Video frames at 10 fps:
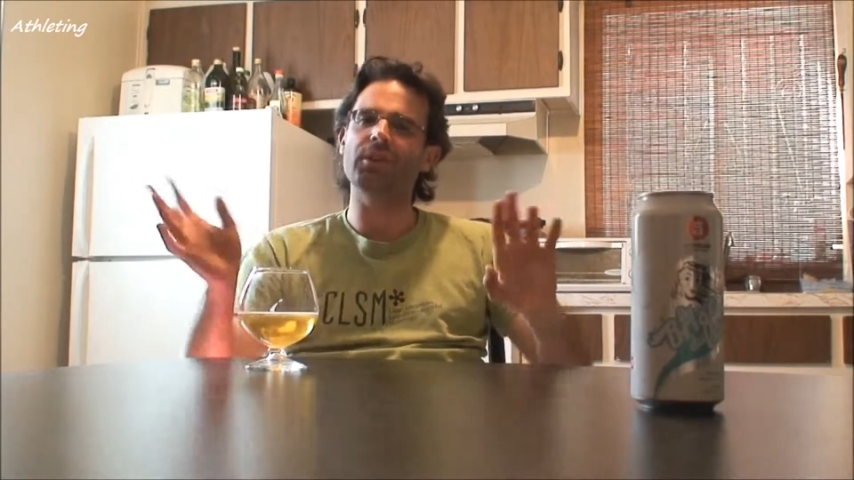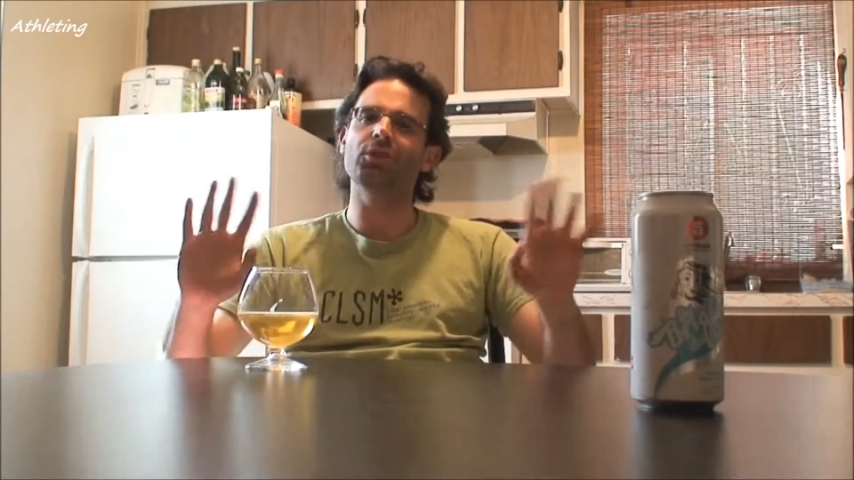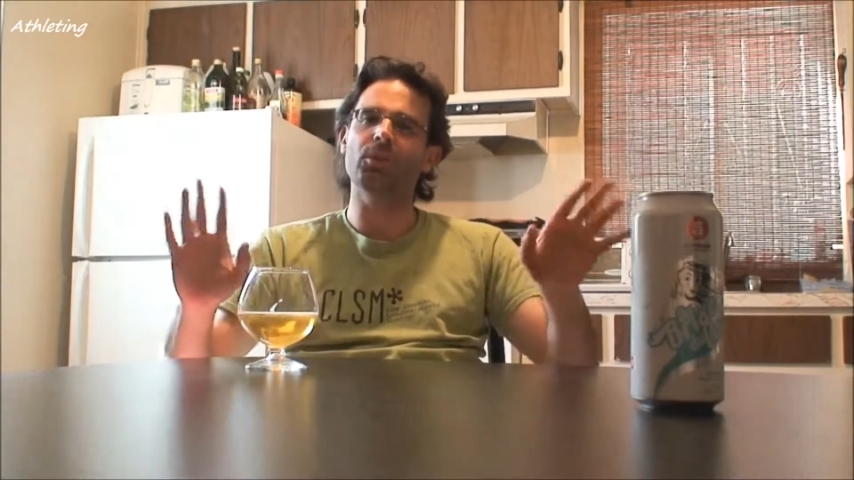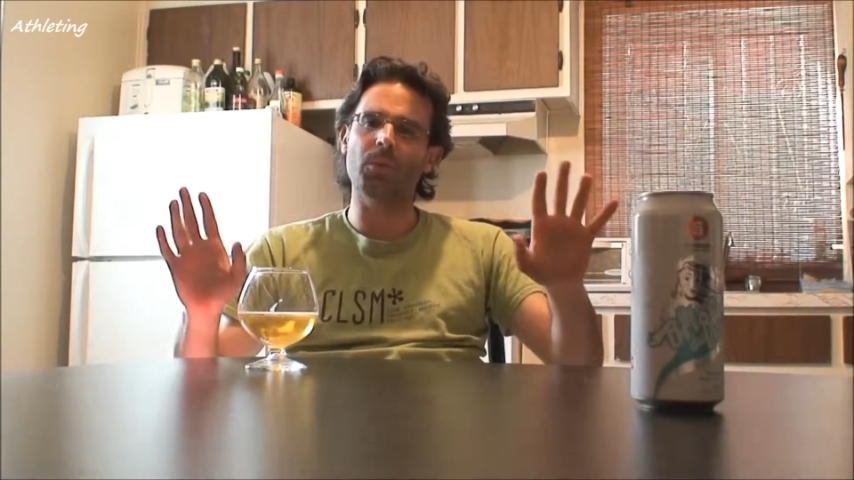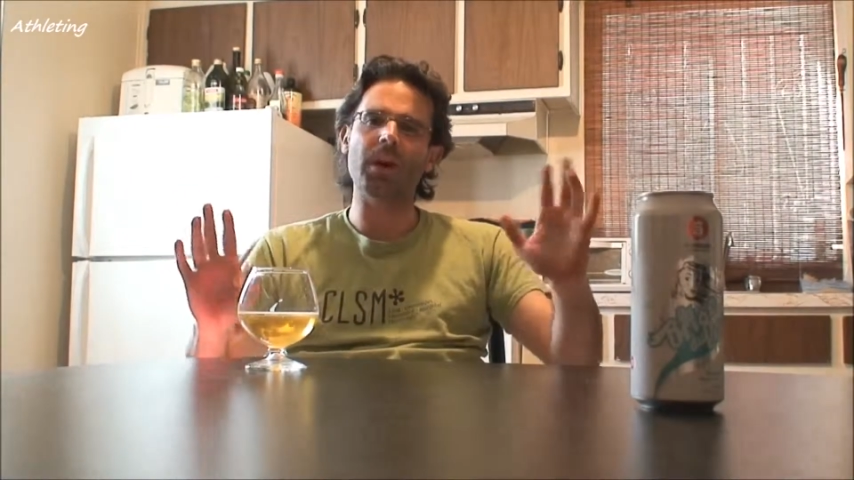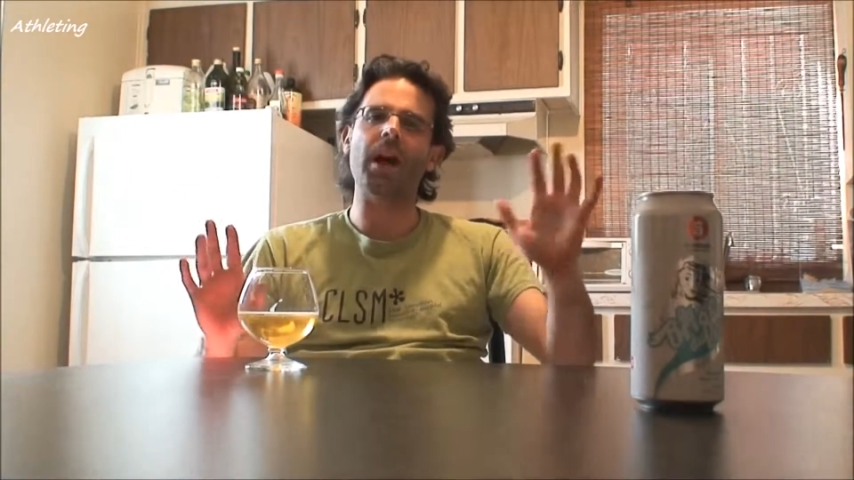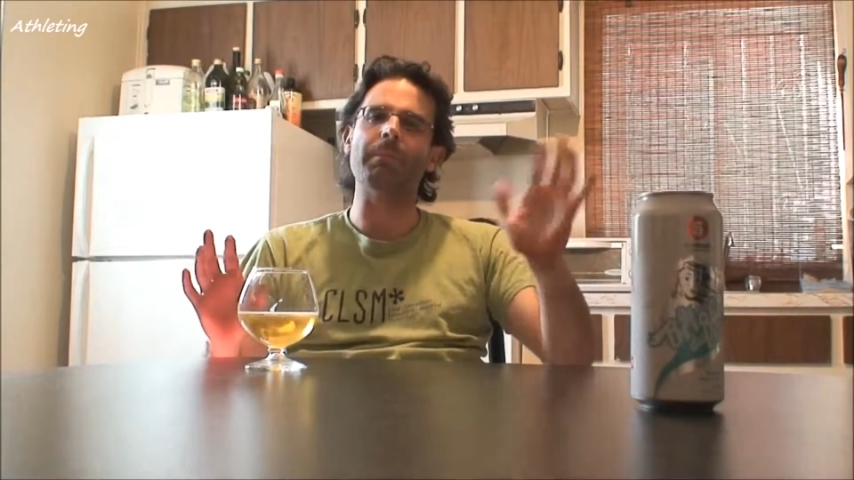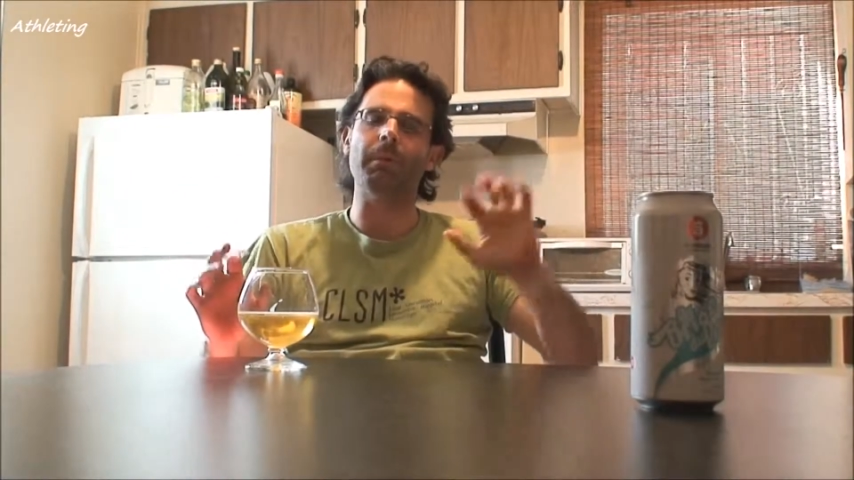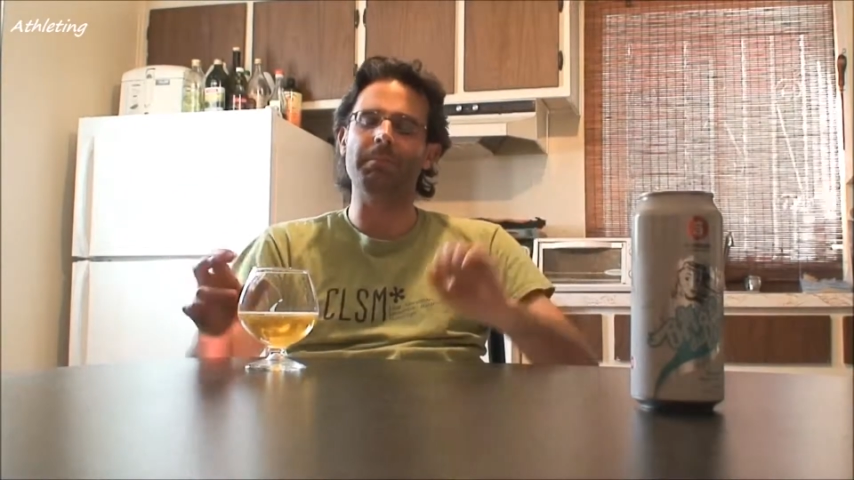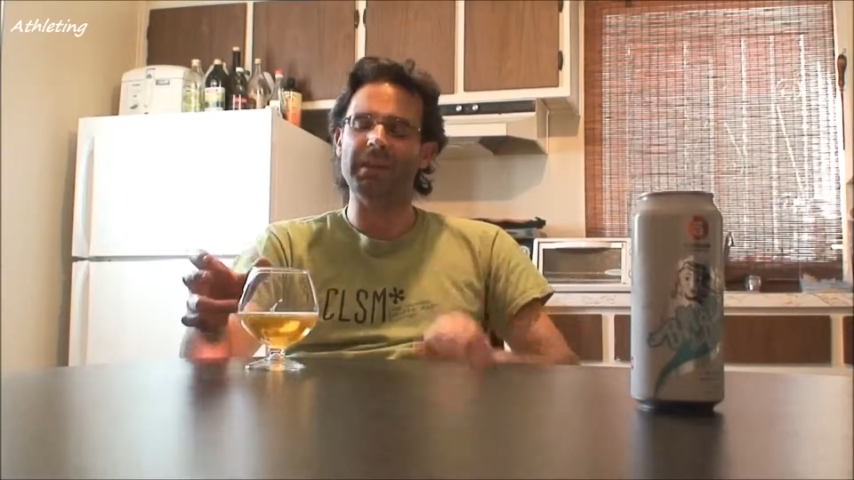you know what,
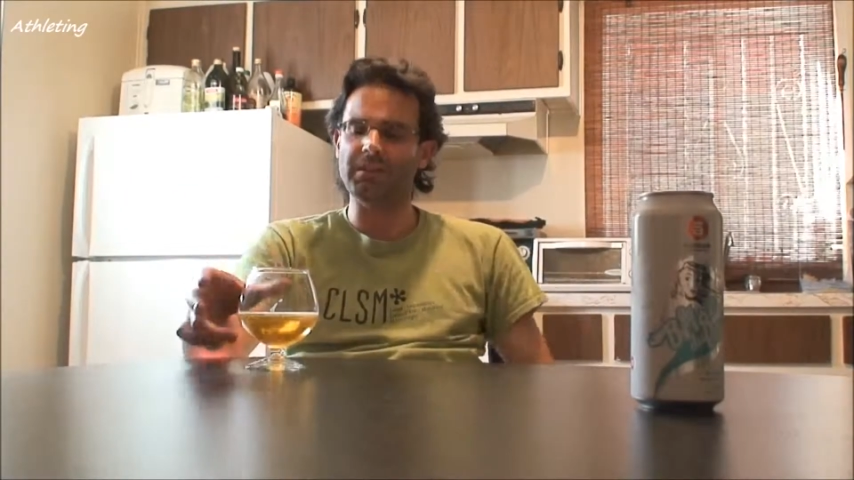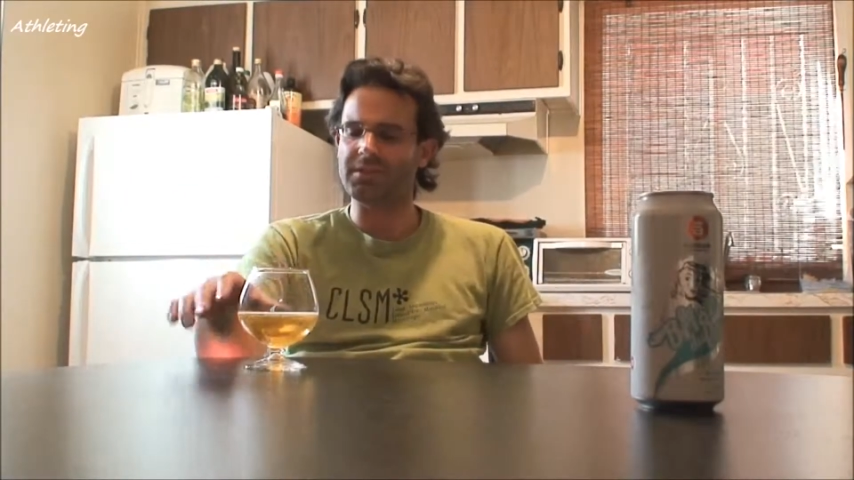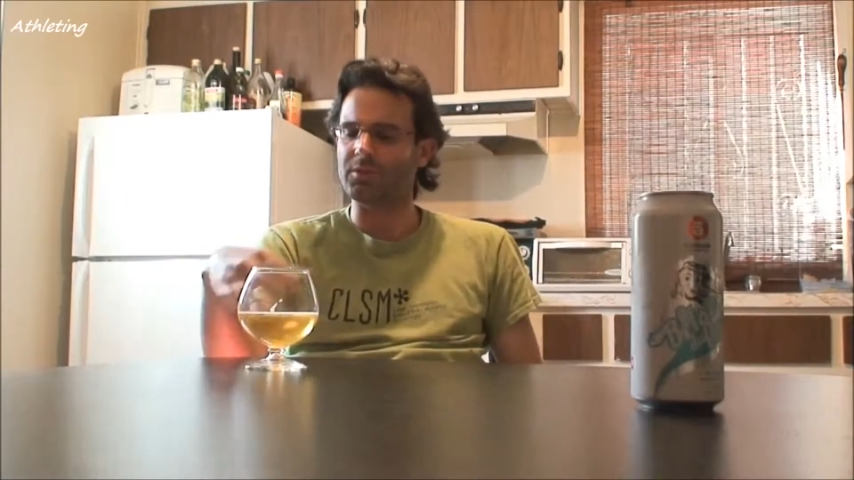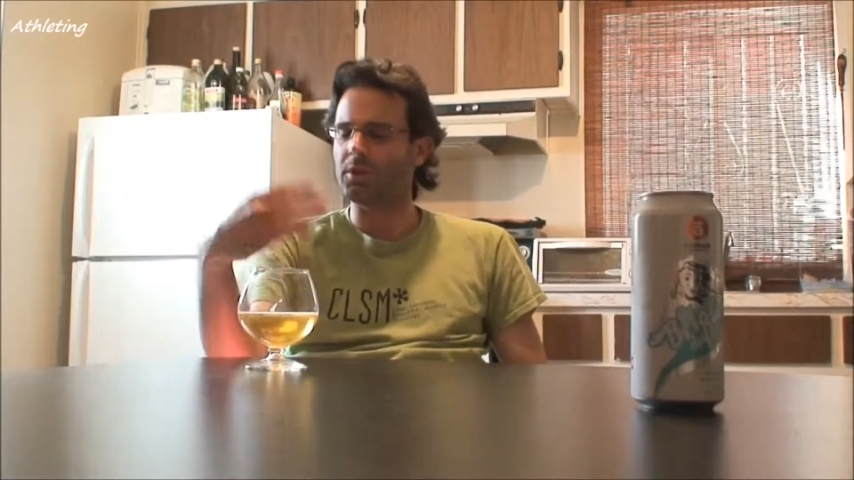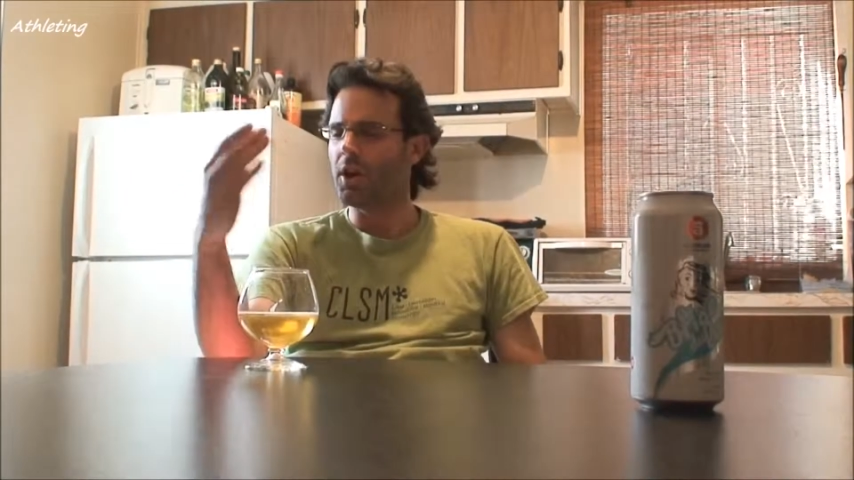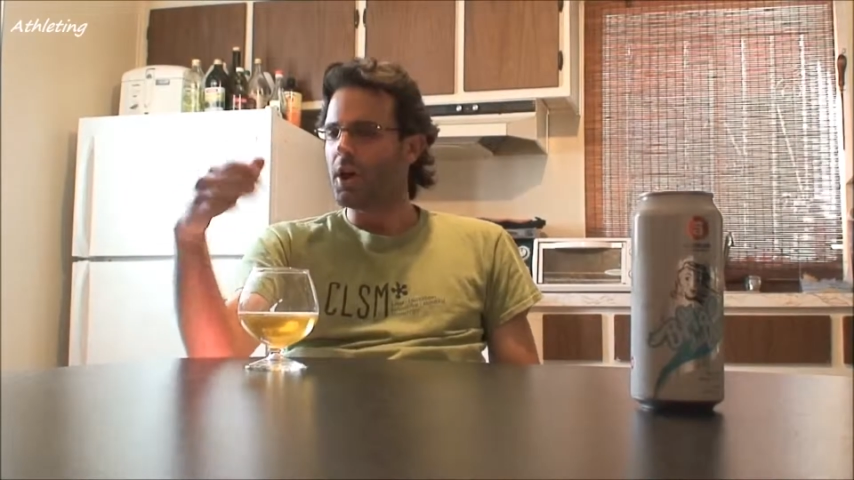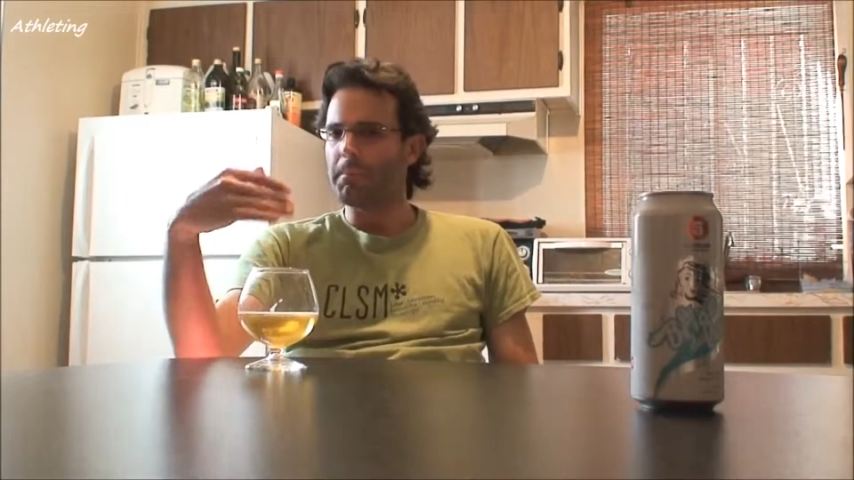I'm a pilsner,